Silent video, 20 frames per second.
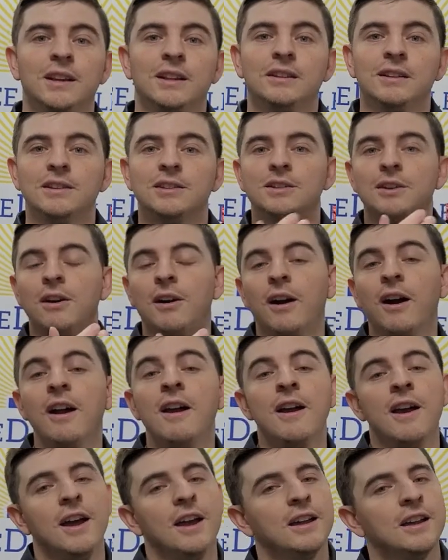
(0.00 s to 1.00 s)
to get this
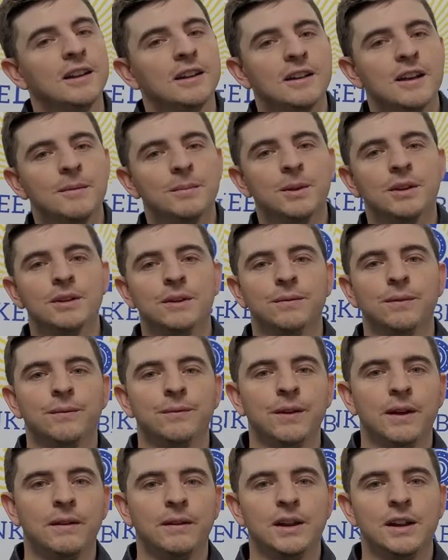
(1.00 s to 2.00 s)
car and get a couple of
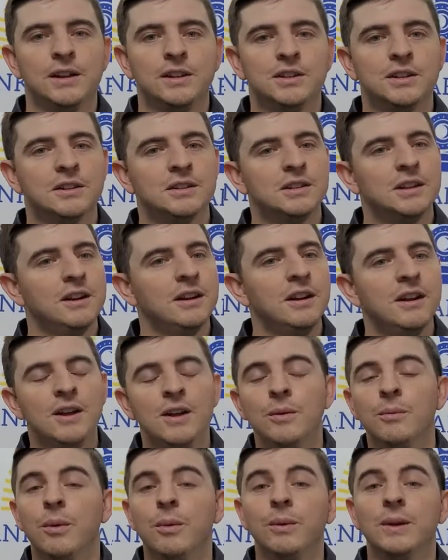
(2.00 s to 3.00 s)
different variations here,
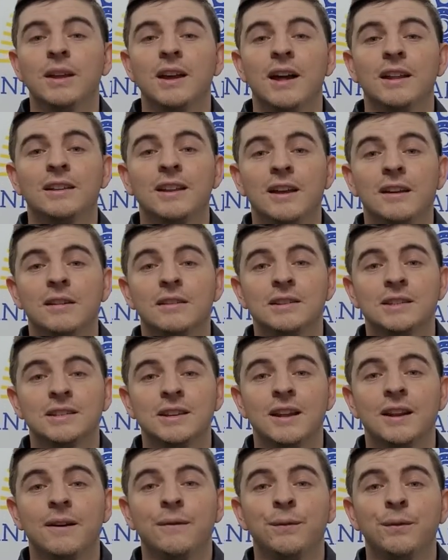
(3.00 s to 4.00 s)
well, we got that
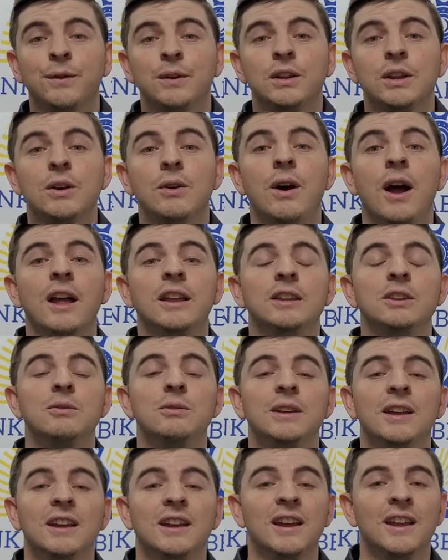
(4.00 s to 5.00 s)
set up for you, and
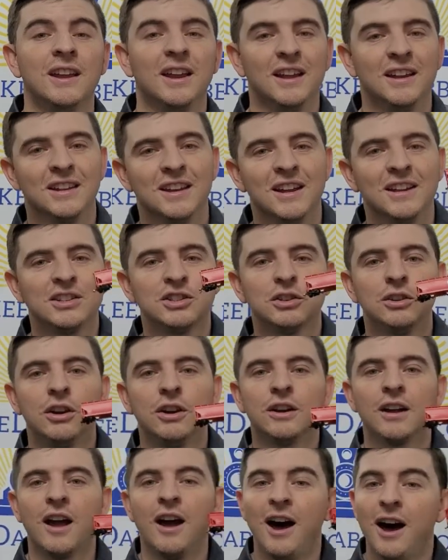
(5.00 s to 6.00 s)
you could get a nice
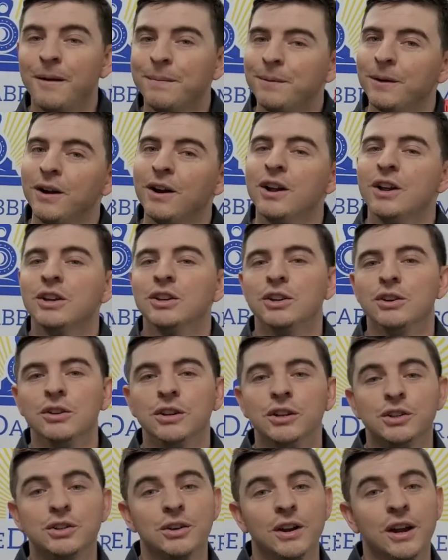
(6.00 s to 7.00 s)
long hopper
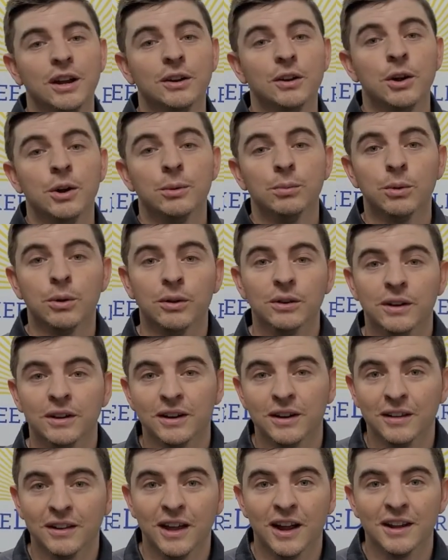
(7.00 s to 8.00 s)
you to train rolling
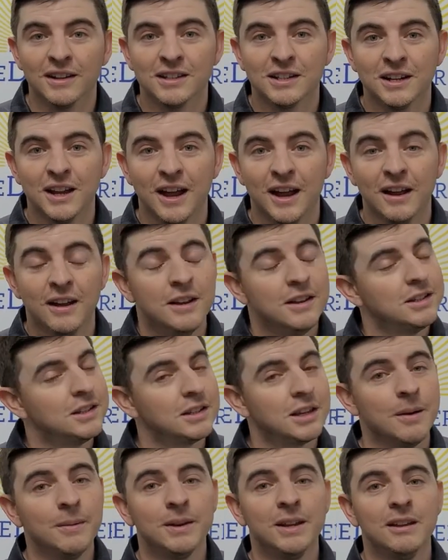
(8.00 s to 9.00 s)
on your layout today.
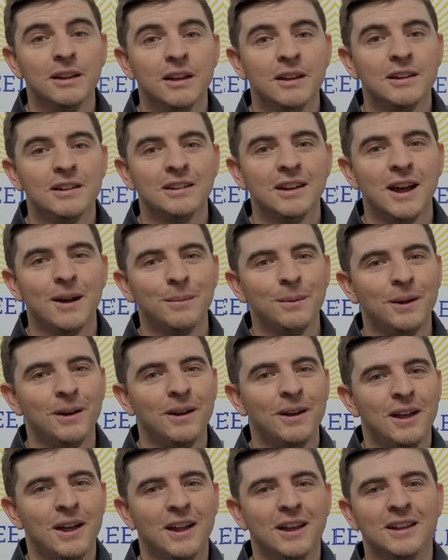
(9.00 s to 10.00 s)
So come to Yankee
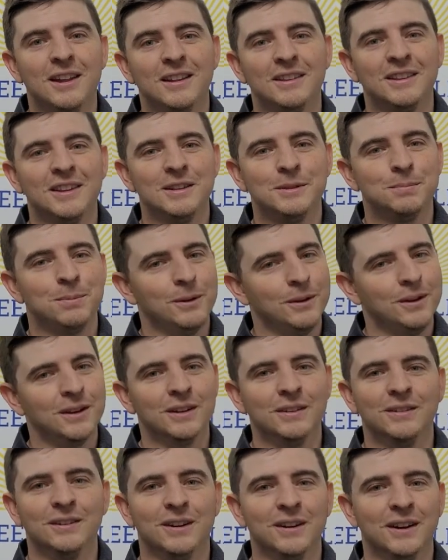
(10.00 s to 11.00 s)
Dabbler and get these
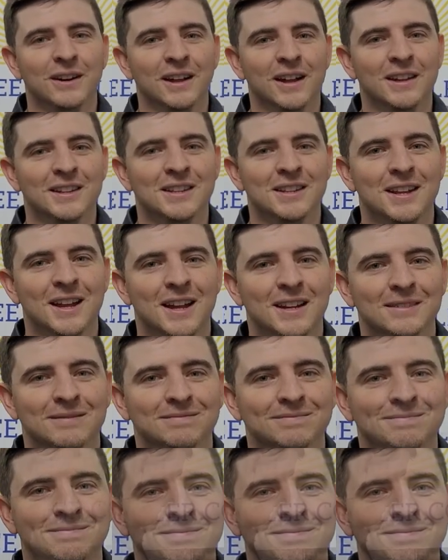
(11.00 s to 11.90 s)
pulling on your layout today.